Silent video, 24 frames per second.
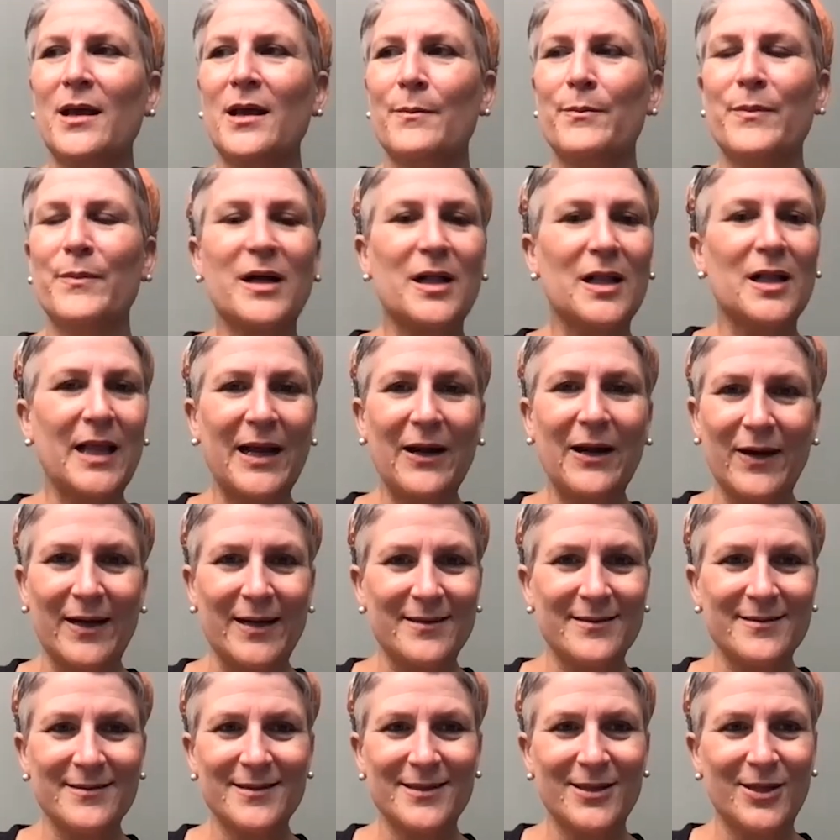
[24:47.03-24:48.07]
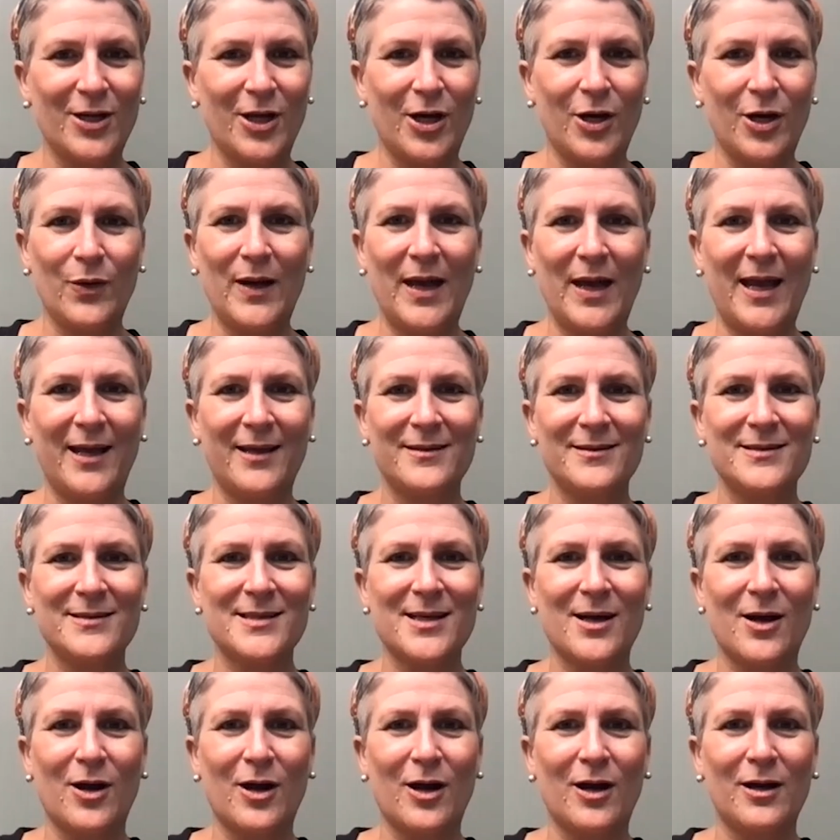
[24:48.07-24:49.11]
McLaren, and
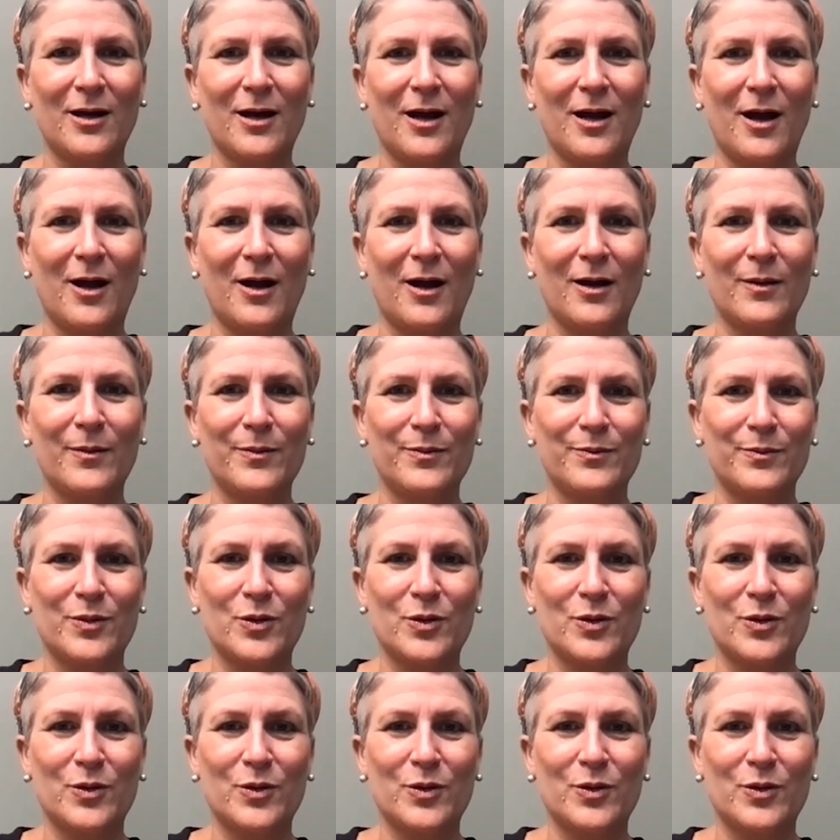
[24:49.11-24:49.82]
our